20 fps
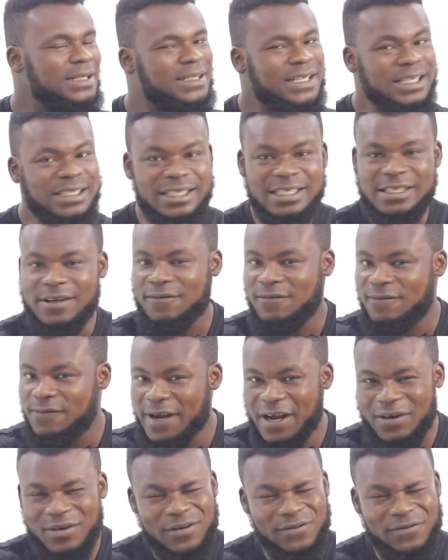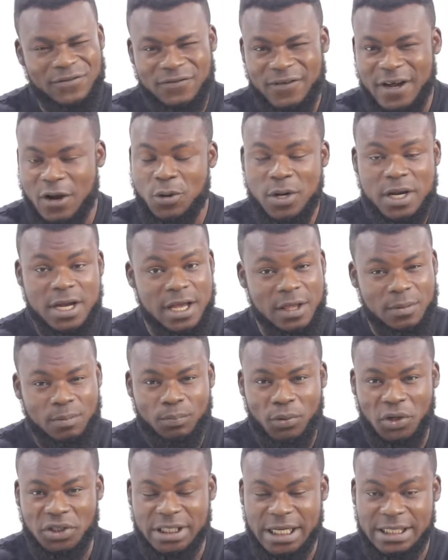This is a very, very
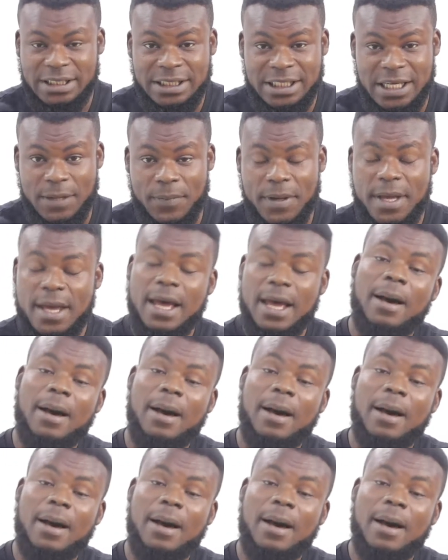important tip.